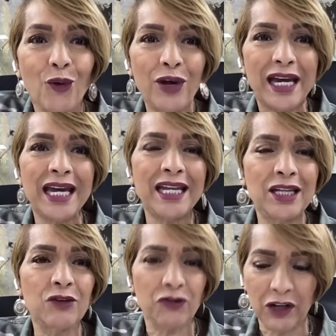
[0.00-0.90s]
in the
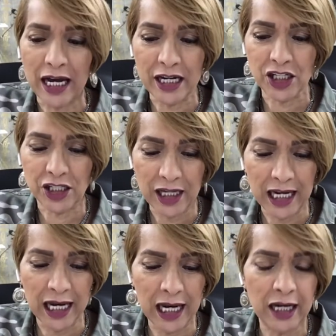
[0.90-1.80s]
flesh.
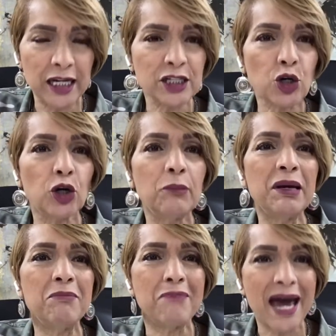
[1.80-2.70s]
In it's going to be
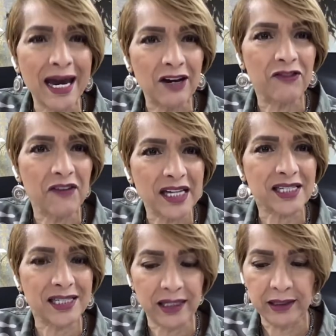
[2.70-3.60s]

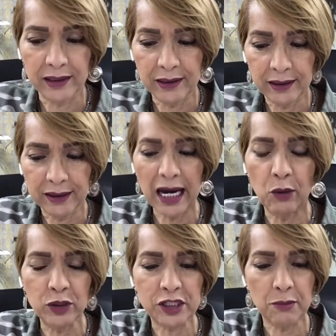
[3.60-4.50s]
manifested. God
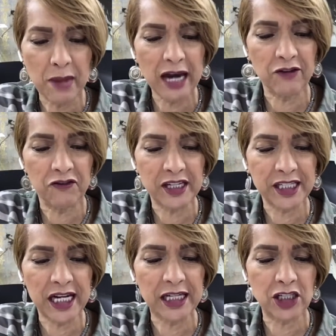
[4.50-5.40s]
wants to manifest
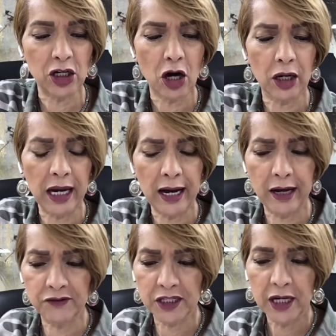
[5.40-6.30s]
things in our
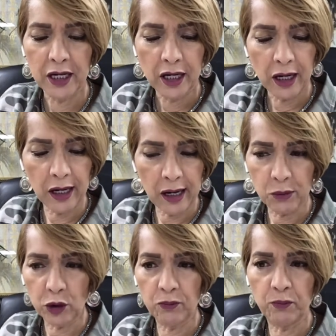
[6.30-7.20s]
lives. Uh, I'm
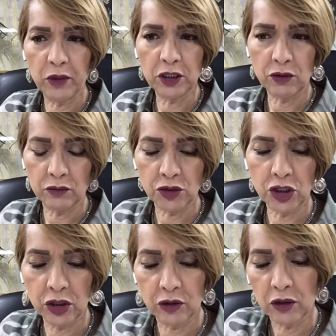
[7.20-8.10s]
going to
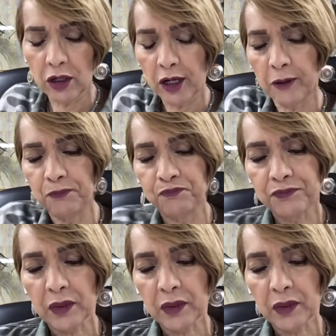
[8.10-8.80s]
uh, um,